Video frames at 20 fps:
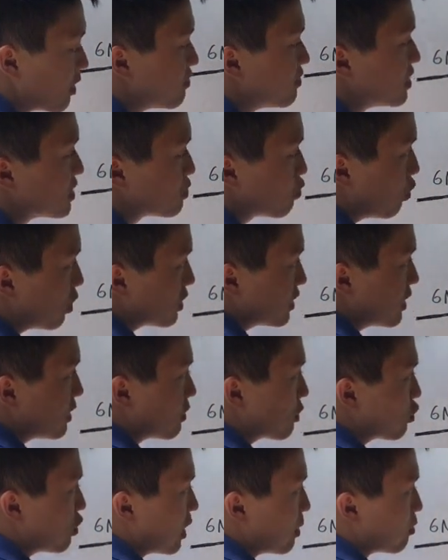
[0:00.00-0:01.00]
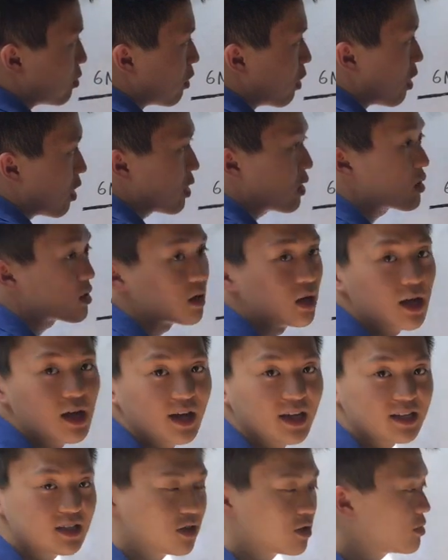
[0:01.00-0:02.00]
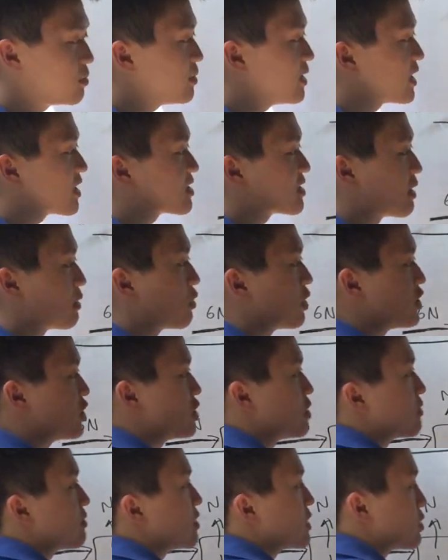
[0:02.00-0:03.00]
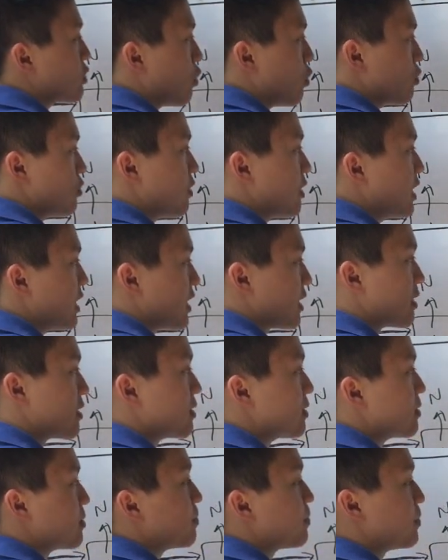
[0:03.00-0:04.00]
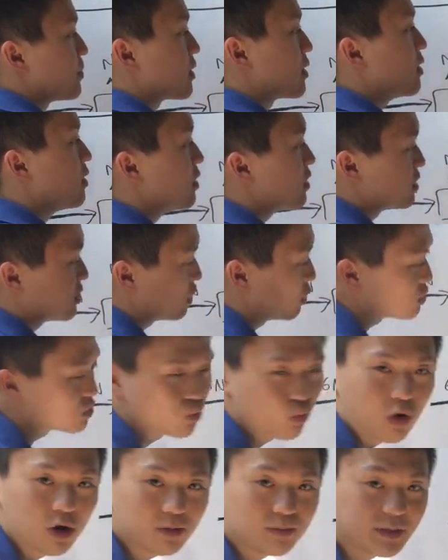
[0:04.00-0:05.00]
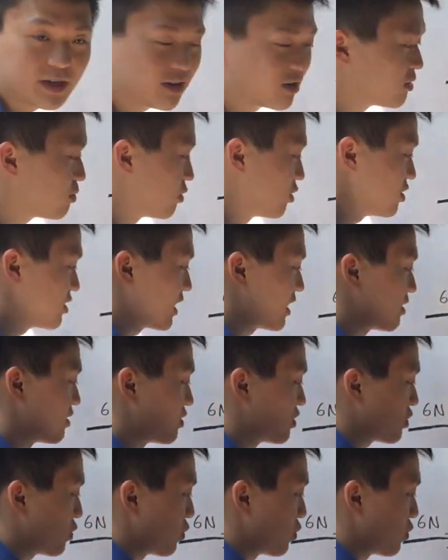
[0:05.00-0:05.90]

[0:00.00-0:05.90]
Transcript: of this 1 kilogram block is going to be acceleration of this whole thing, so it's 1 meter per second